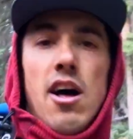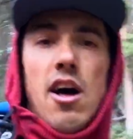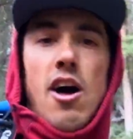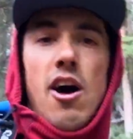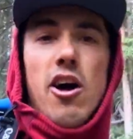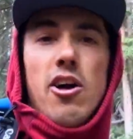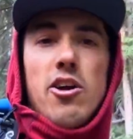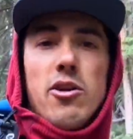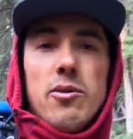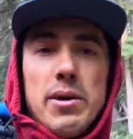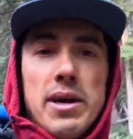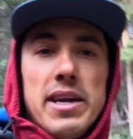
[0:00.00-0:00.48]

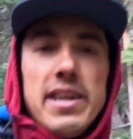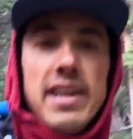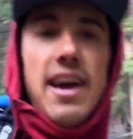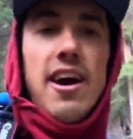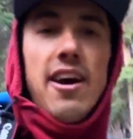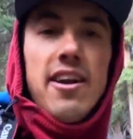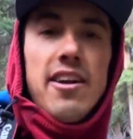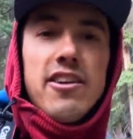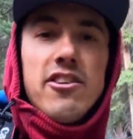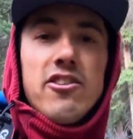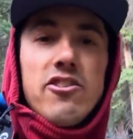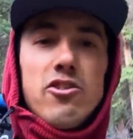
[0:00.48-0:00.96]
On our way
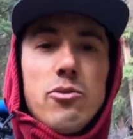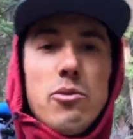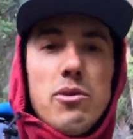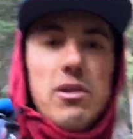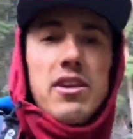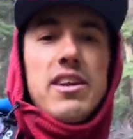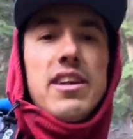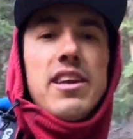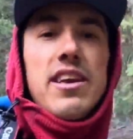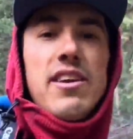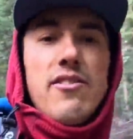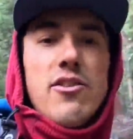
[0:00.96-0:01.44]
down, I just
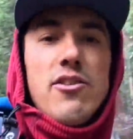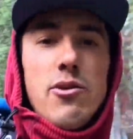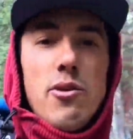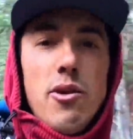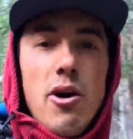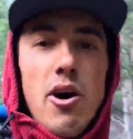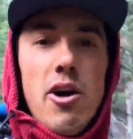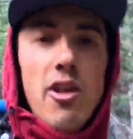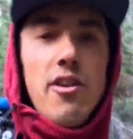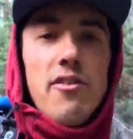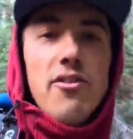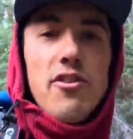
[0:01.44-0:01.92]
wanted to give you
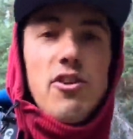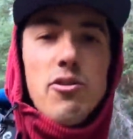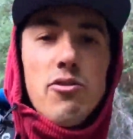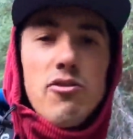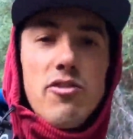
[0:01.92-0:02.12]
all a few